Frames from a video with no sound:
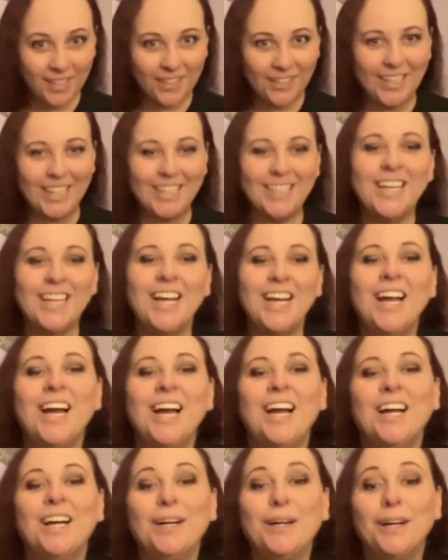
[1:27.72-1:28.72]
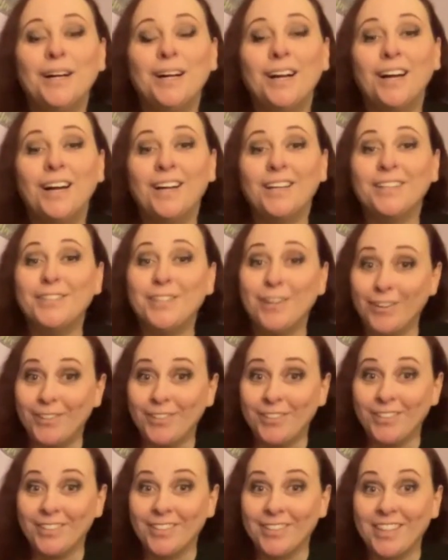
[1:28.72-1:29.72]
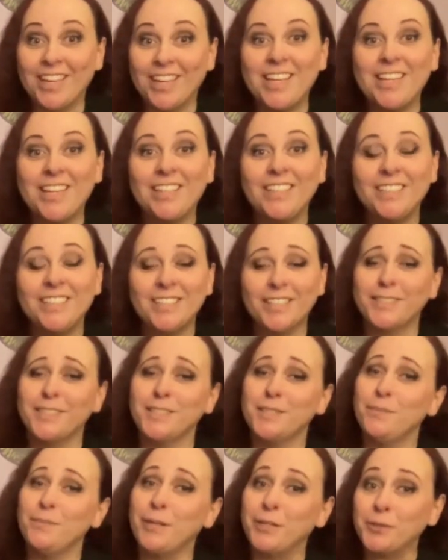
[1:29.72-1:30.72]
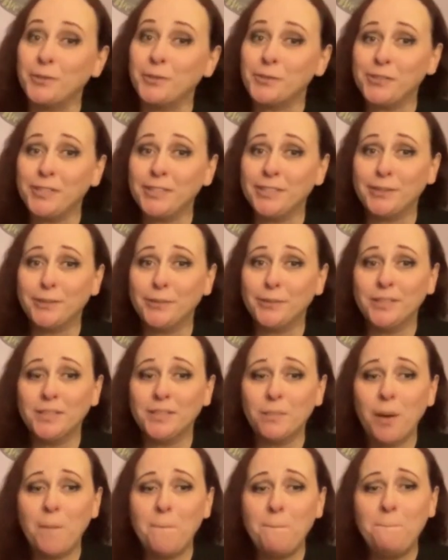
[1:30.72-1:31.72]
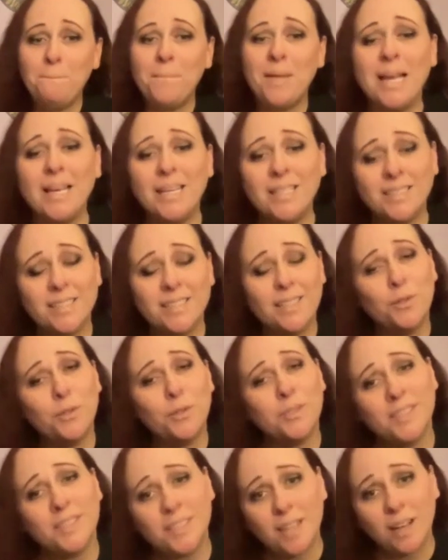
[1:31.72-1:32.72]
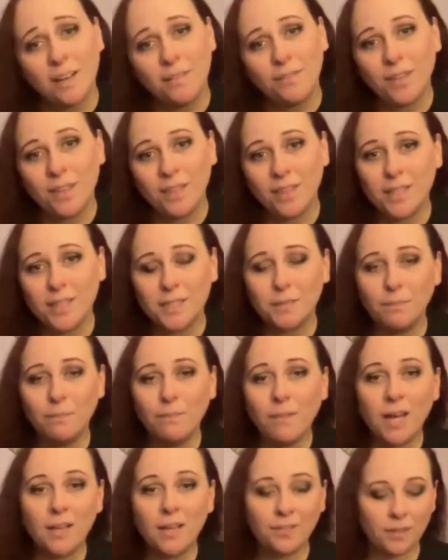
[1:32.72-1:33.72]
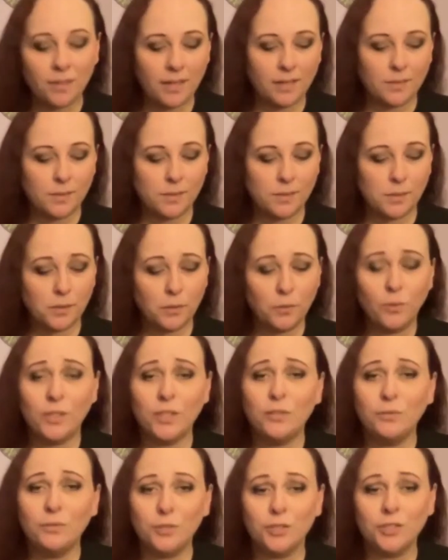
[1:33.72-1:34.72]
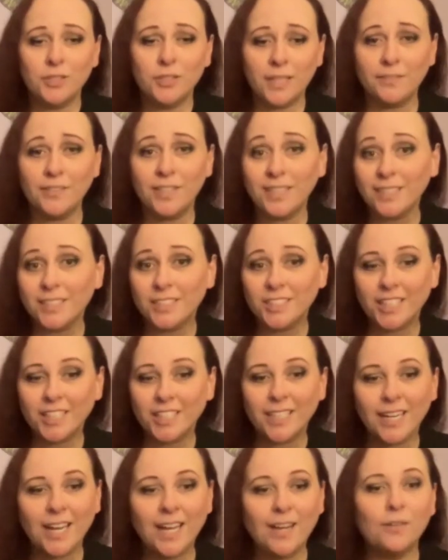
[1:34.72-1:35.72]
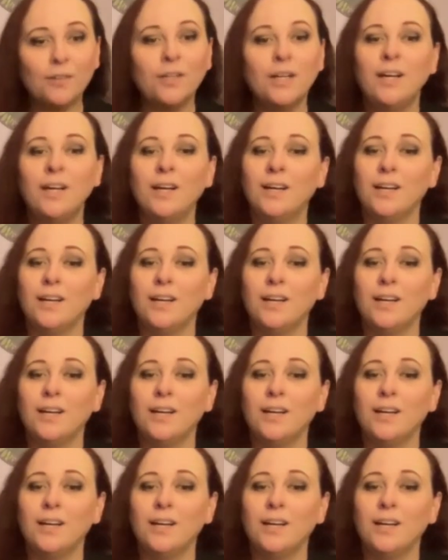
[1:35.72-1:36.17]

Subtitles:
All right. Y'all, the Healing Justice Ministry is doing some amazing stuff this month, and so you should definitely check it out.